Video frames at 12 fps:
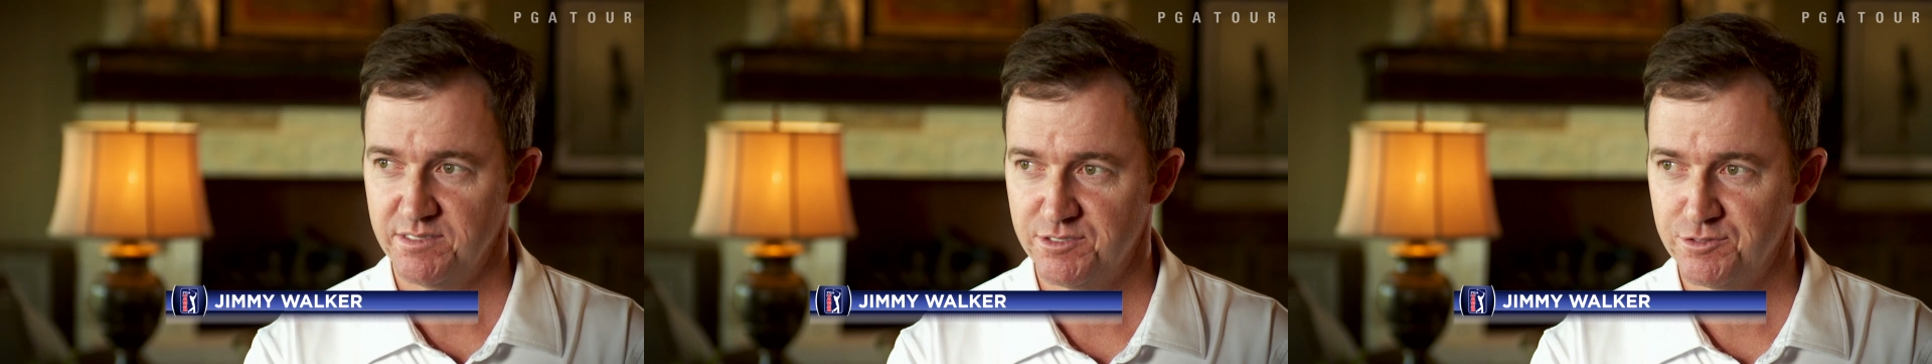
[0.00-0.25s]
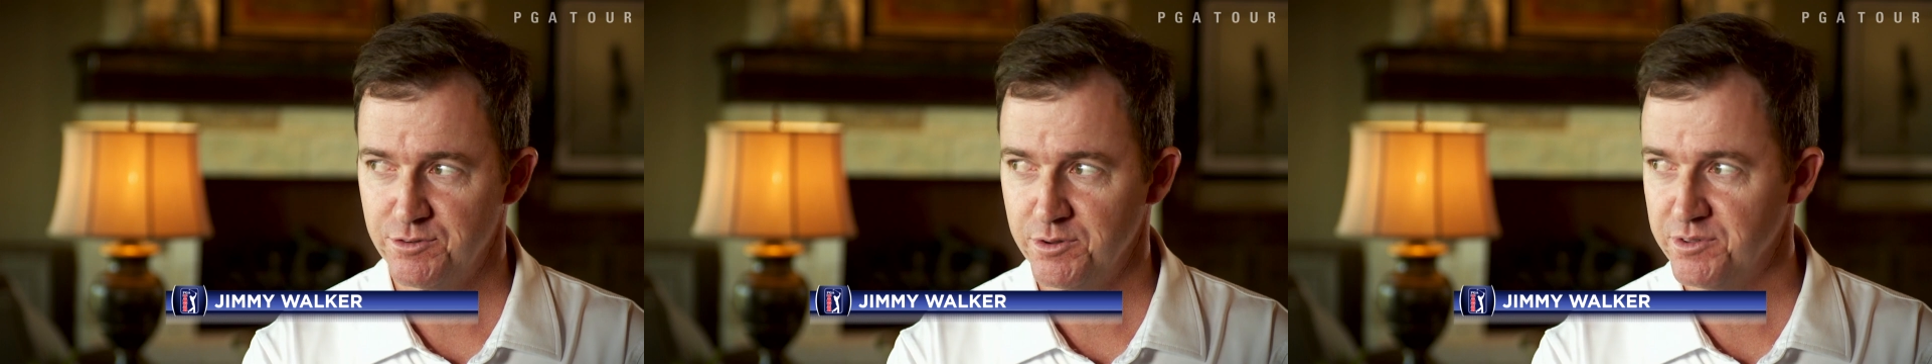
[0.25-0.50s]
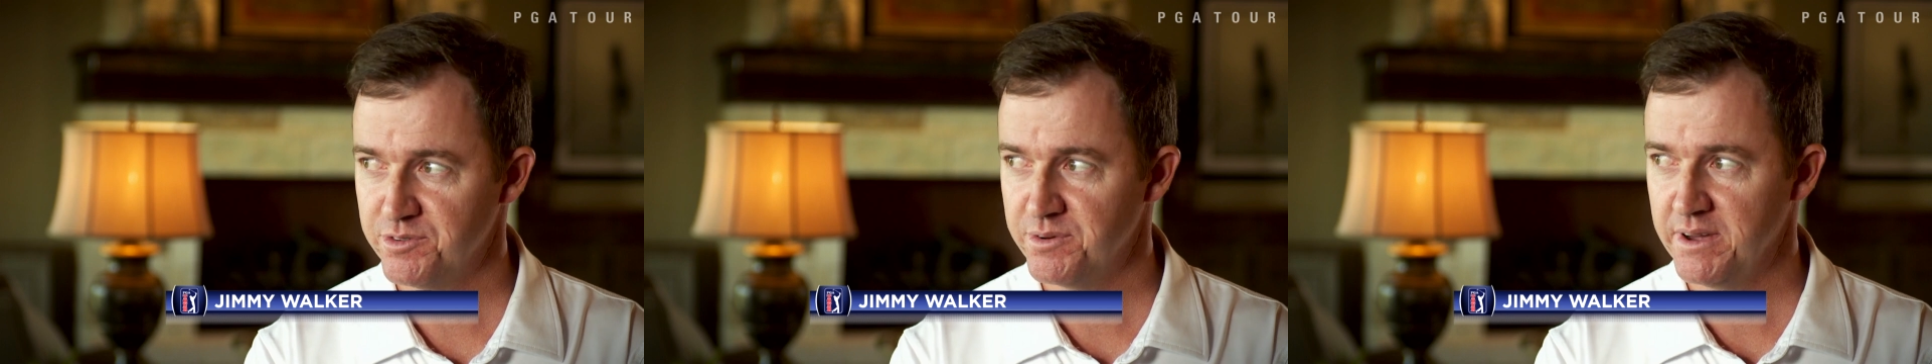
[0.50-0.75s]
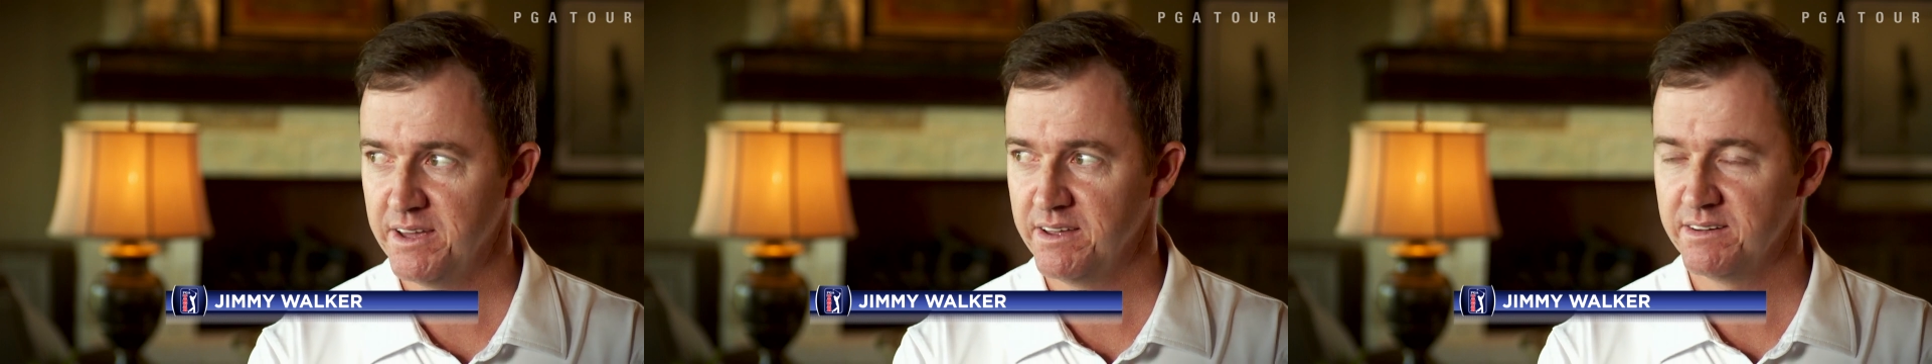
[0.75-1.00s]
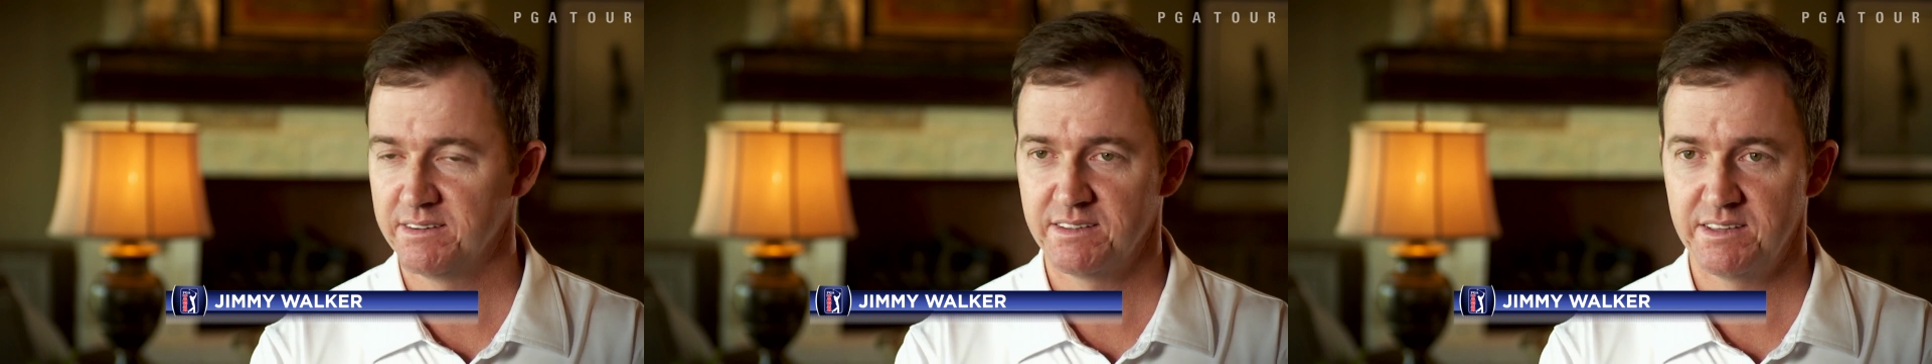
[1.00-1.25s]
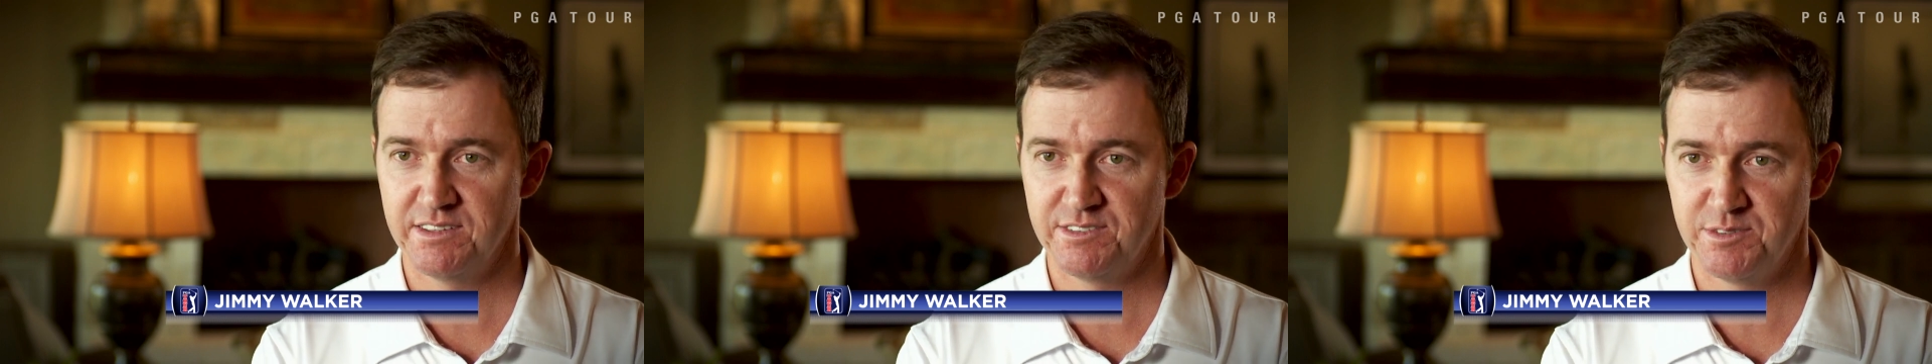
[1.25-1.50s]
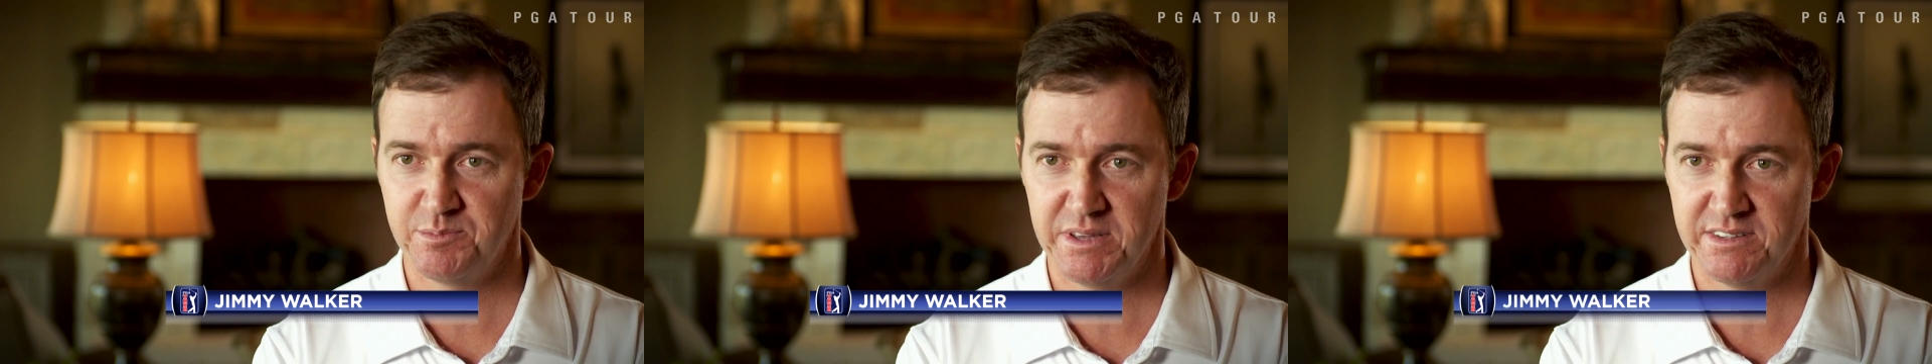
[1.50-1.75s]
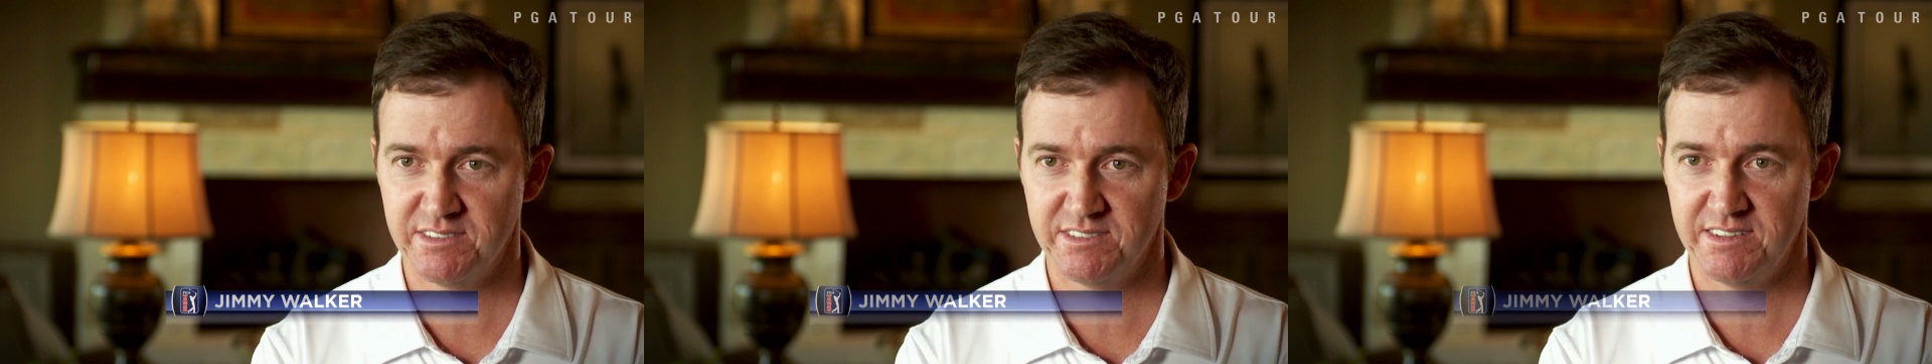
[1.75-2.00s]
scrolls around, gets his
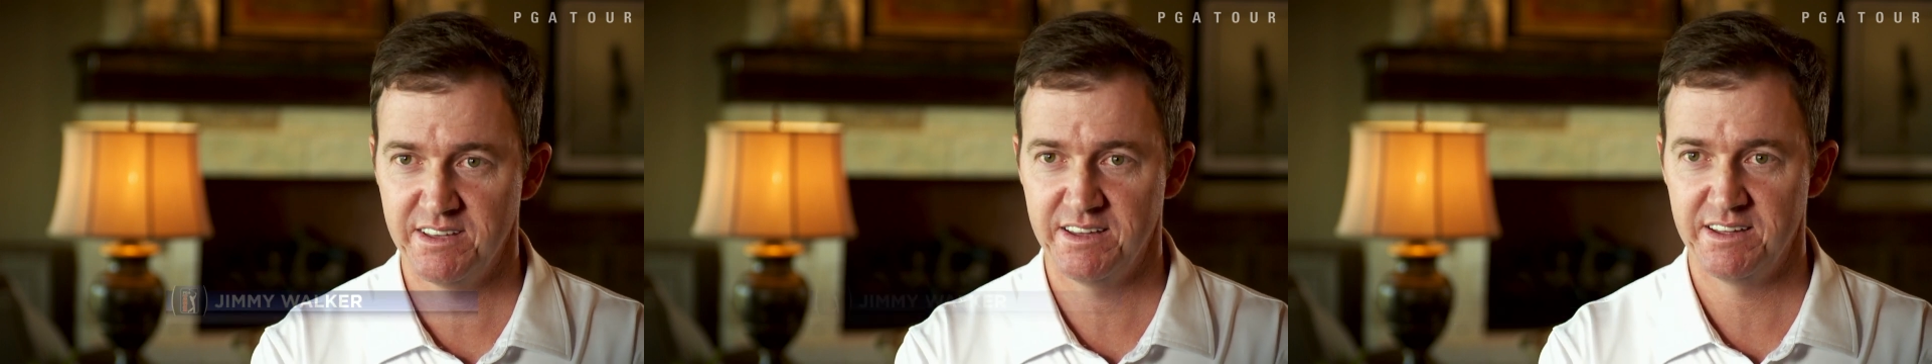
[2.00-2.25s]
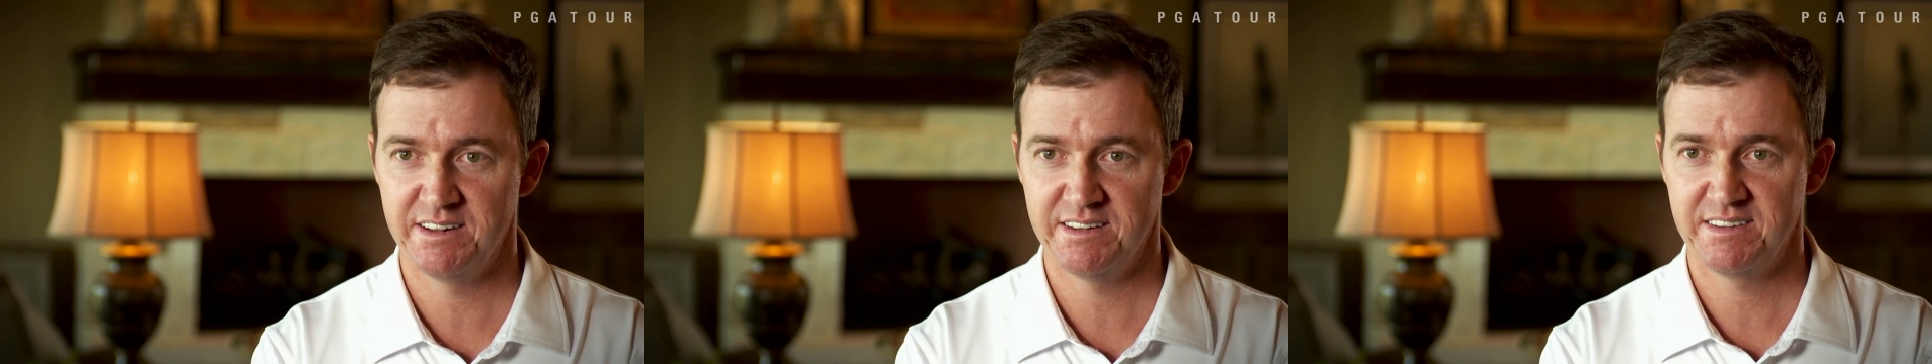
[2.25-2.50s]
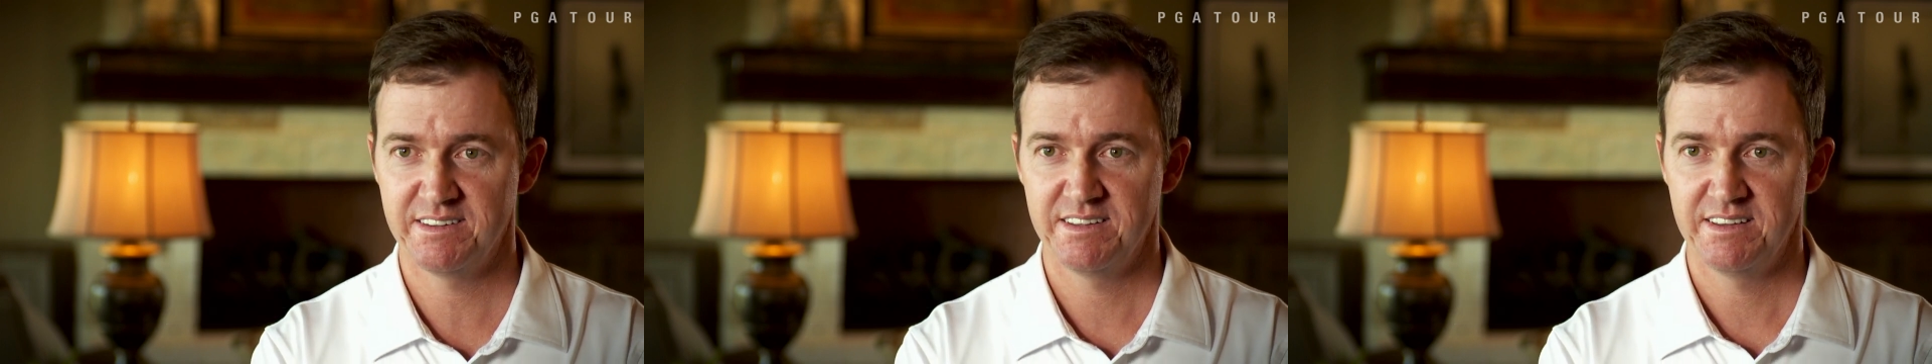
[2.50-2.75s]
business done,